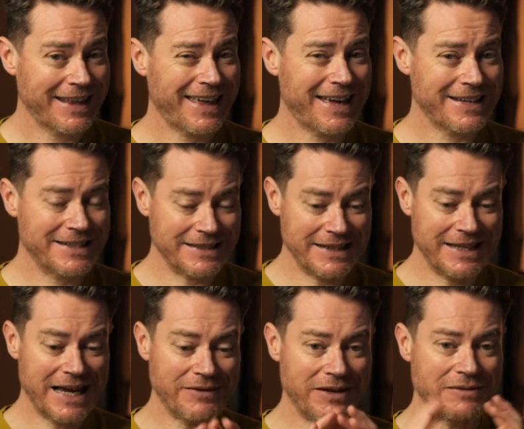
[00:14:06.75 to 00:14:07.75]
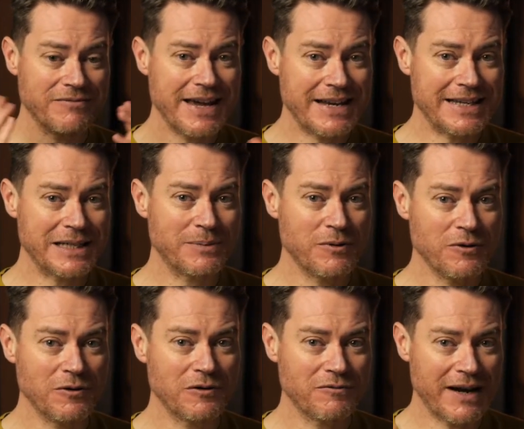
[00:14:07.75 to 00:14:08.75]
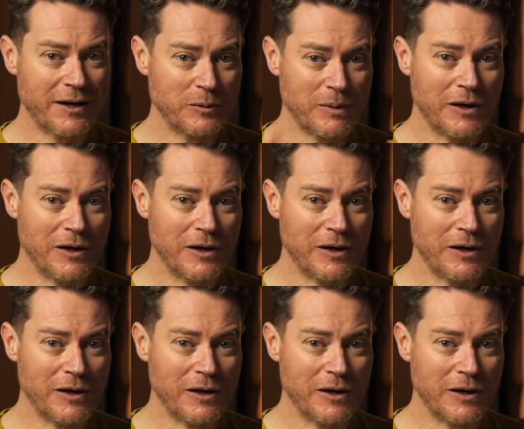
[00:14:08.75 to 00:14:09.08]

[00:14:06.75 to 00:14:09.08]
actually having really smooth round